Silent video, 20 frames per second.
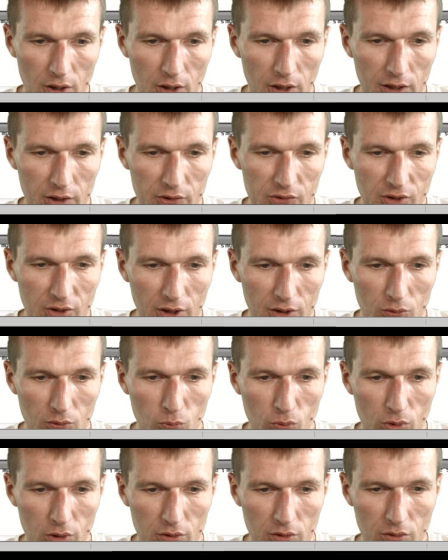understand
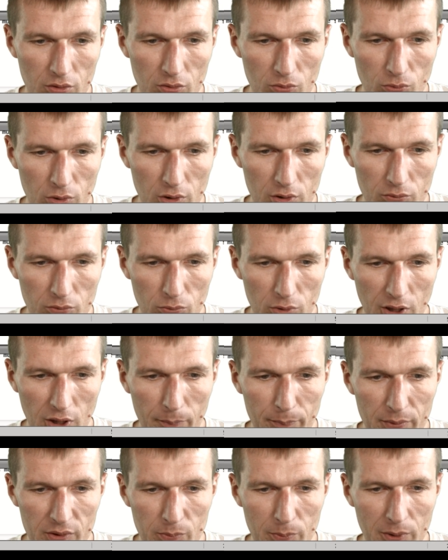what what what
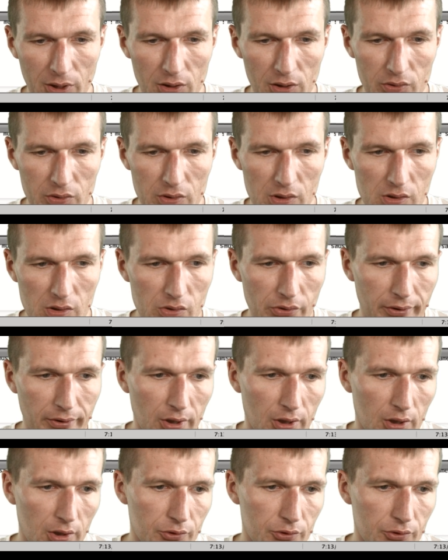happens behind the scenes.